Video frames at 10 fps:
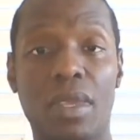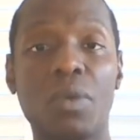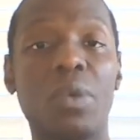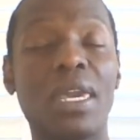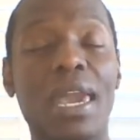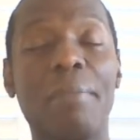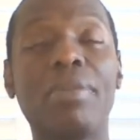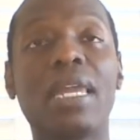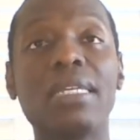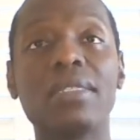We can't
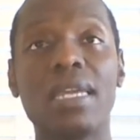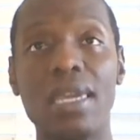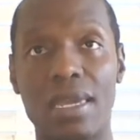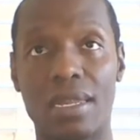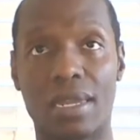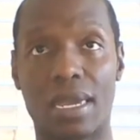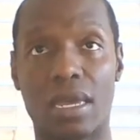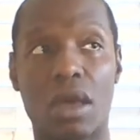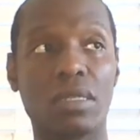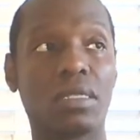place the
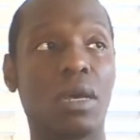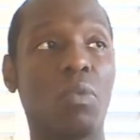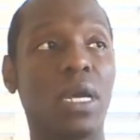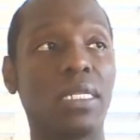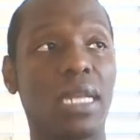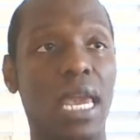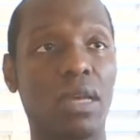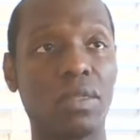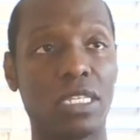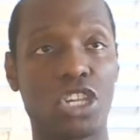healing on someone
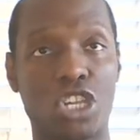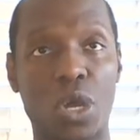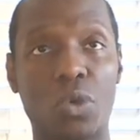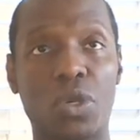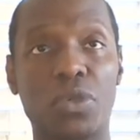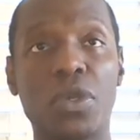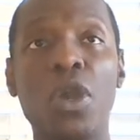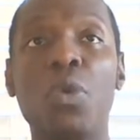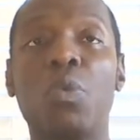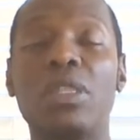else's shoulders
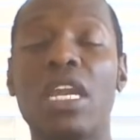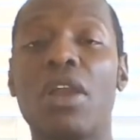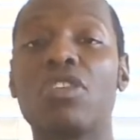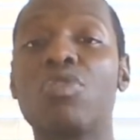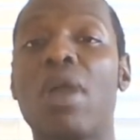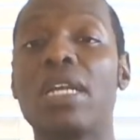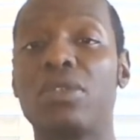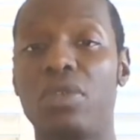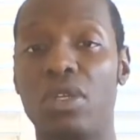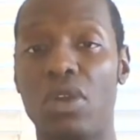when they are trying
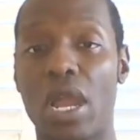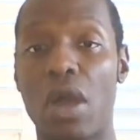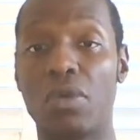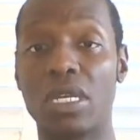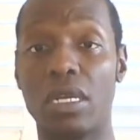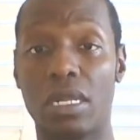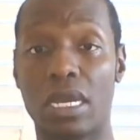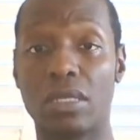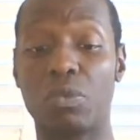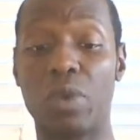to do their own
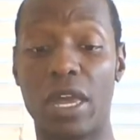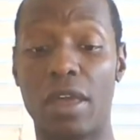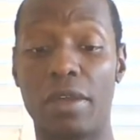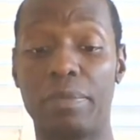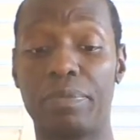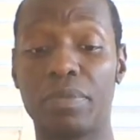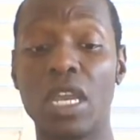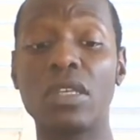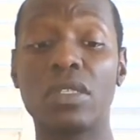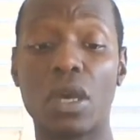healing as well.
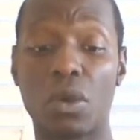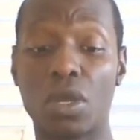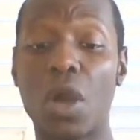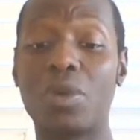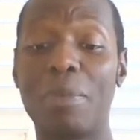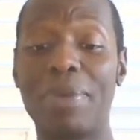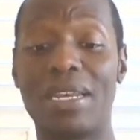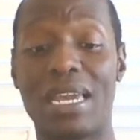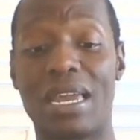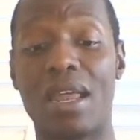So
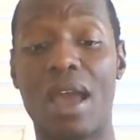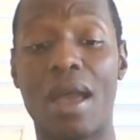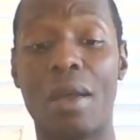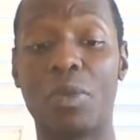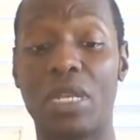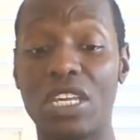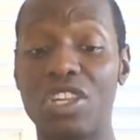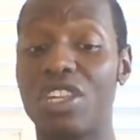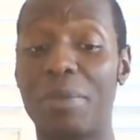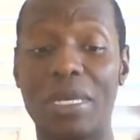codependent
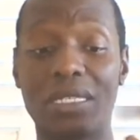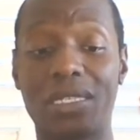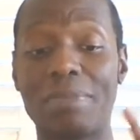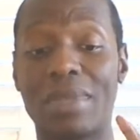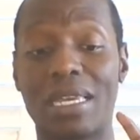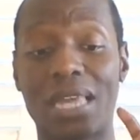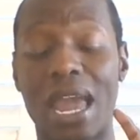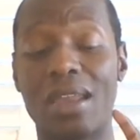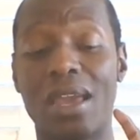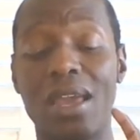relationship is something
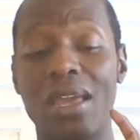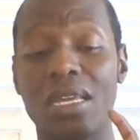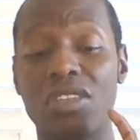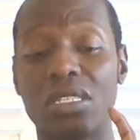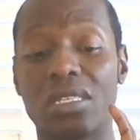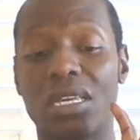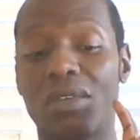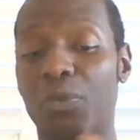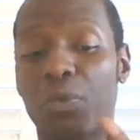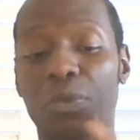that just
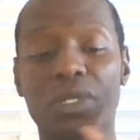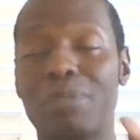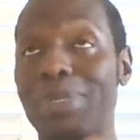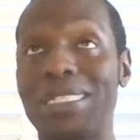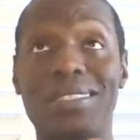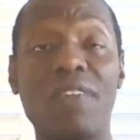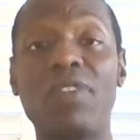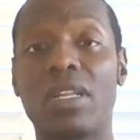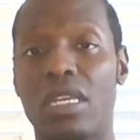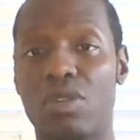
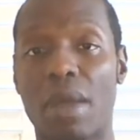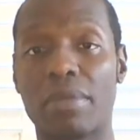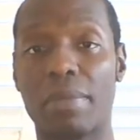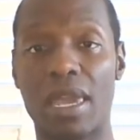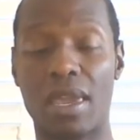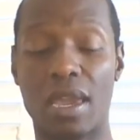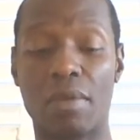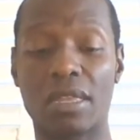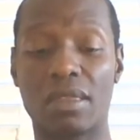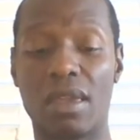specifically dropped in my head
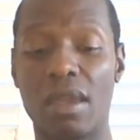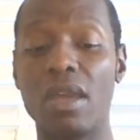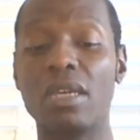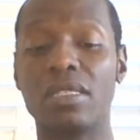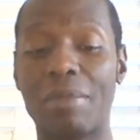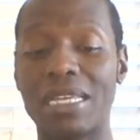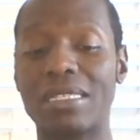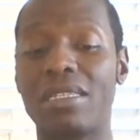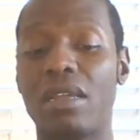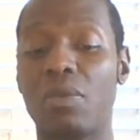right there.
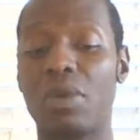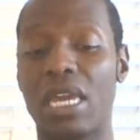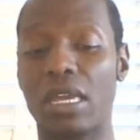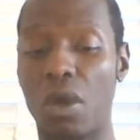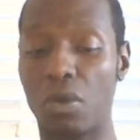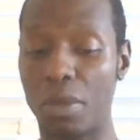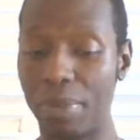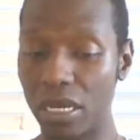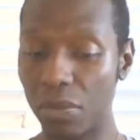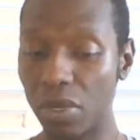Somebody's dealing with a
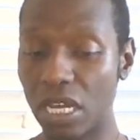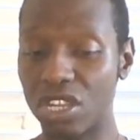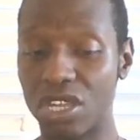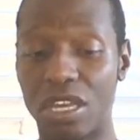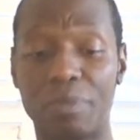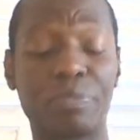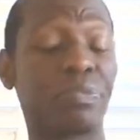codependent relationship,